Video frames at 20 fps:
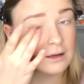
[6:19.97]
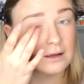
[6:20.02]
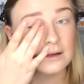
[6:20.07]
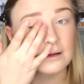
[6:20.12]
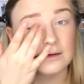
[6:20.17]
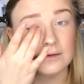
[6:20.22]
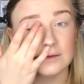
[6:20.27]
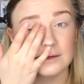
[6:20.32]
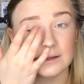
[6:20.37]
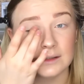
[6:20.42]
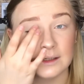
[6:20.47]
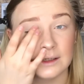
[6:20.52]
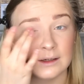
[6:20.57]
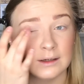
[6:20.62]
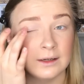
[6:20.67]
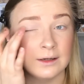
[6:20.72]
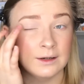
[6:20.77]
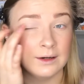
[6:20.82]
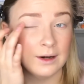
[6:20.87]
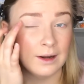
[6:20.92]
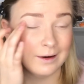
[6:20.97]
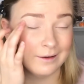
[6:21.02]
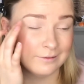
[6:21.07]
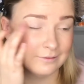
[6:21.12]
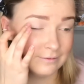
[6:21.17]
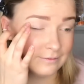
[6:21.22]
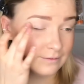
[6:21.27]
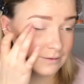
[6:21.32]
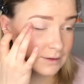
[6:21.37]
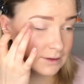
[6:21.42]
using
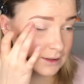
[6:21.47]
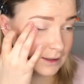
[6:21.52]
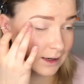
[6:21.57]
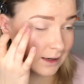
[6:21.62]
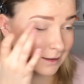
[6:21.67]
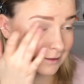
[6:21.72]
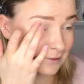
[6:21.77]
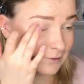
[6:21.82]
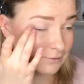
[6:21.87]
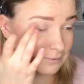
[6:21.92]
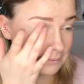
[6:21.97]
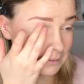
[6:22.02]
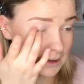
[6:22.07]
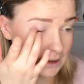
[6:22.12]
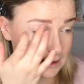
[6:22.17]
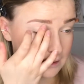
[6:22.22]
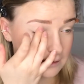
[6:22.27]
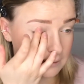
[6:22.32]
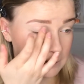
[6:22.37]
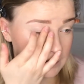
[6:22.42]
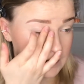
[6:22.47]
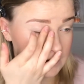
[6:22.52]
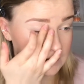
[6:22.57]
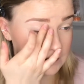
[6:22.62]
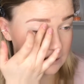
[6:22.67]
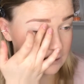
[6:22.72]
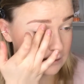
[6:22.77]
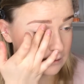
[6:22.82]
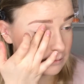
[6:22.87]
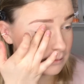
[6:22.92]
enough to kind of make the base
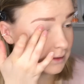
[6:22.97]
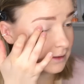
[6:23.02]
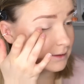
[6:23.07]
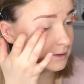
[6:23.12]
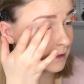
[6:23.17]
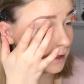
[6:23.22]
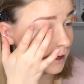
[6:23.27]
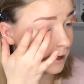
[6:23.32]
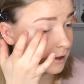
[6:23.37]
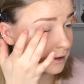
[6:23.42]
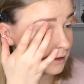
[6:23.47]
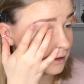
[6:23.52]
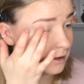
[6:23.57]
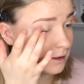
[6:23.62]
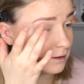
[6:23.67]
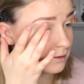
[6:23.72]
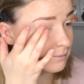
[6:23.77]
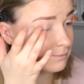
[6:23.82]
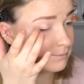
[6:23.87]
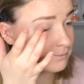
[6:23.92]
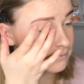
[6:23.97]
a little bit tacky.